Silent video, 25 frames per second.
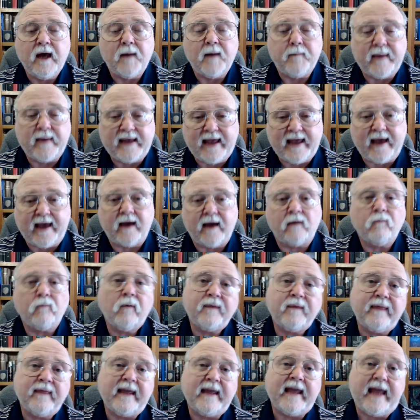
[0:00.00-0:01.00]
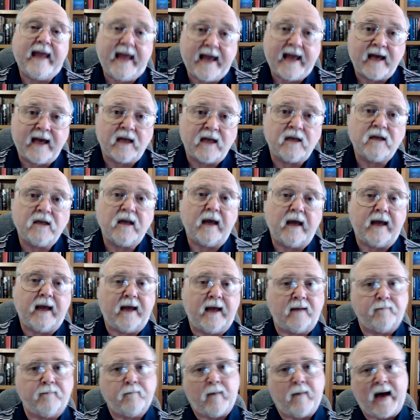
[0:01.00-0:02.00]
Begin with the end
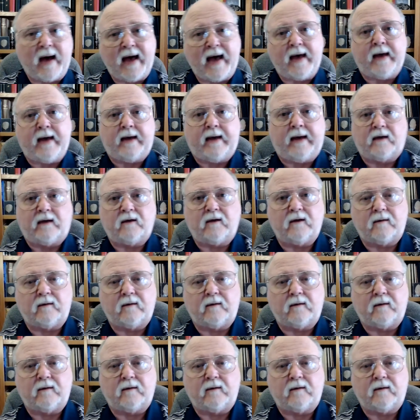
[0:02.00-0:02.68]
in mind.